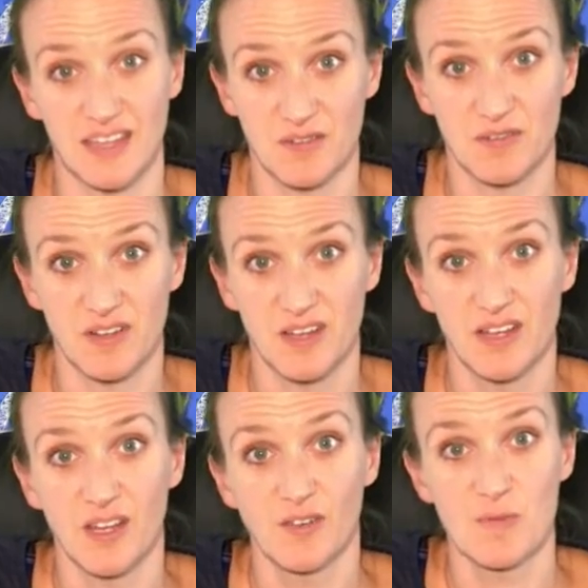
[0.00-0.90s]
safe
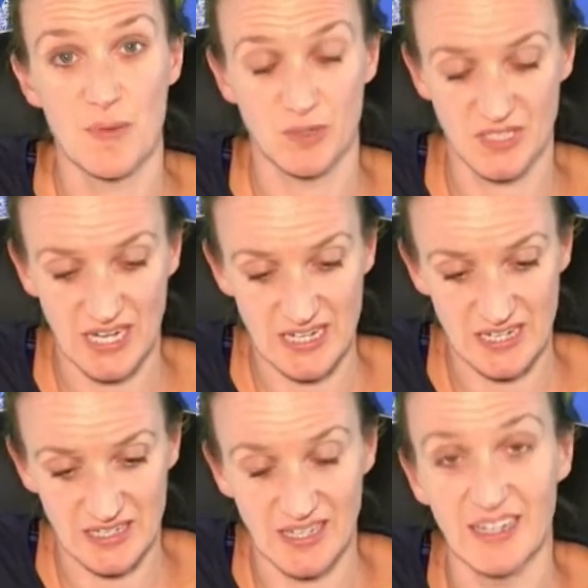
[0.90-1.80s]
for people to
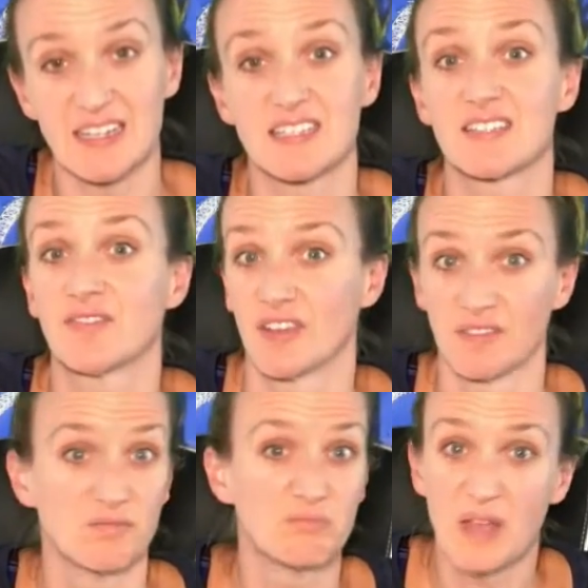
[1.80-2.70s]
take it, at least
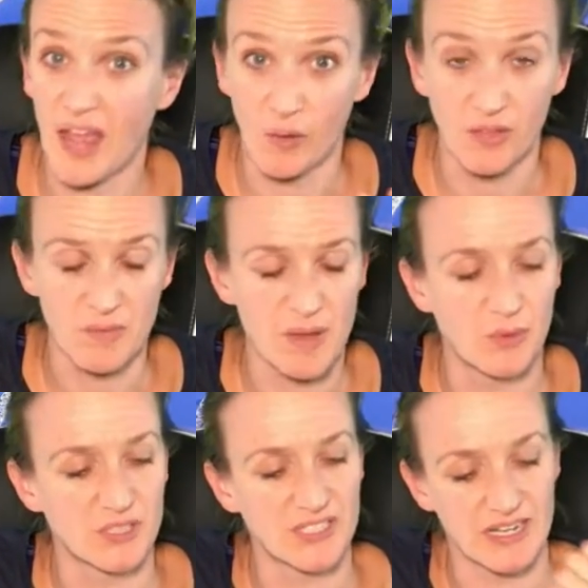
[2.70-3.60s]
for healthy
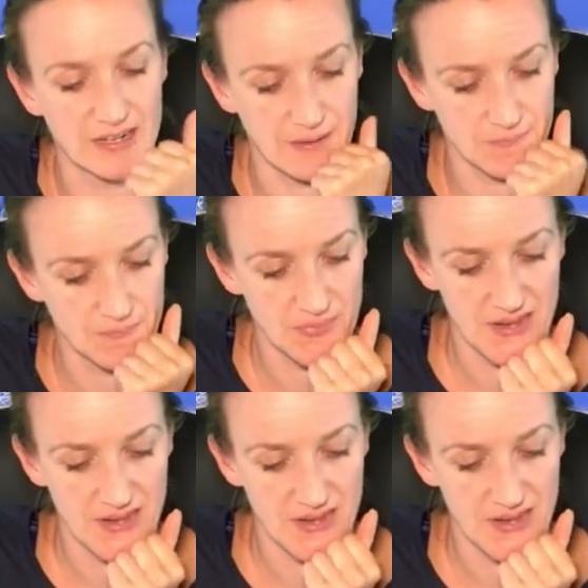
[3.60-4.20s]
people to take it.